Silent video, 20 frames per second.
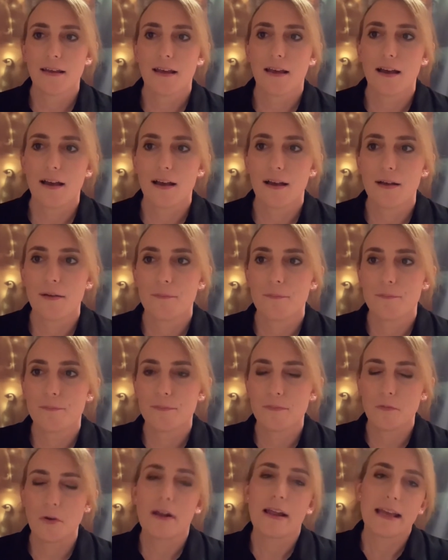
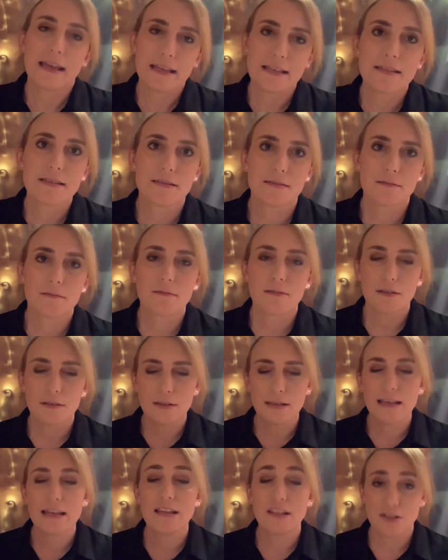Well, it is
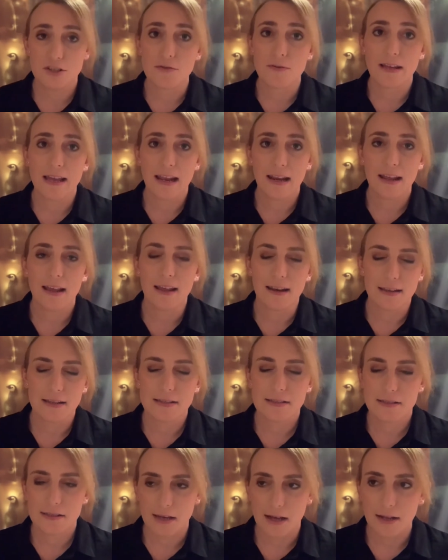you get it and
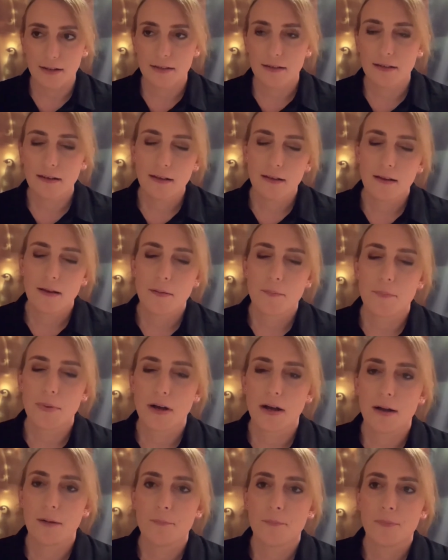it's done,
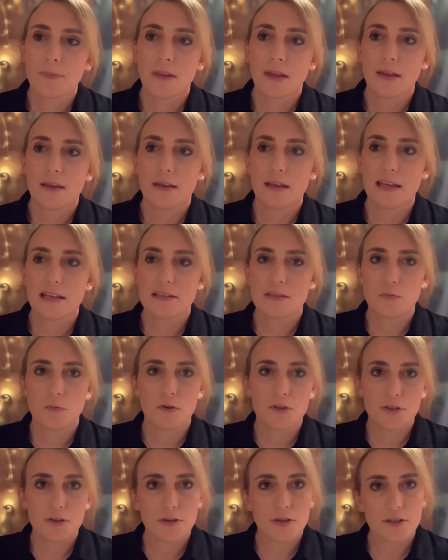but it's what
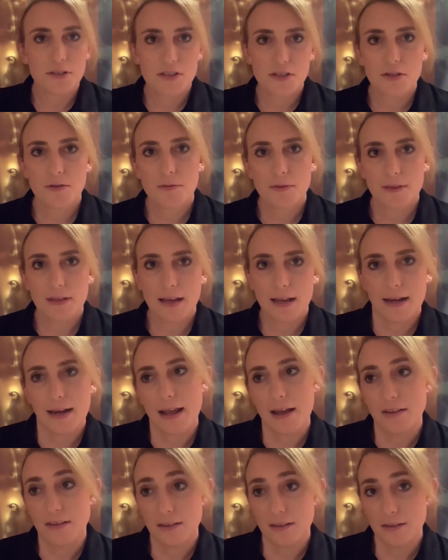you can do with that
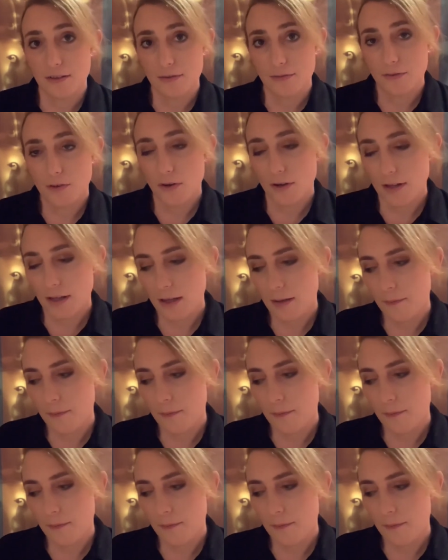now that you've got it.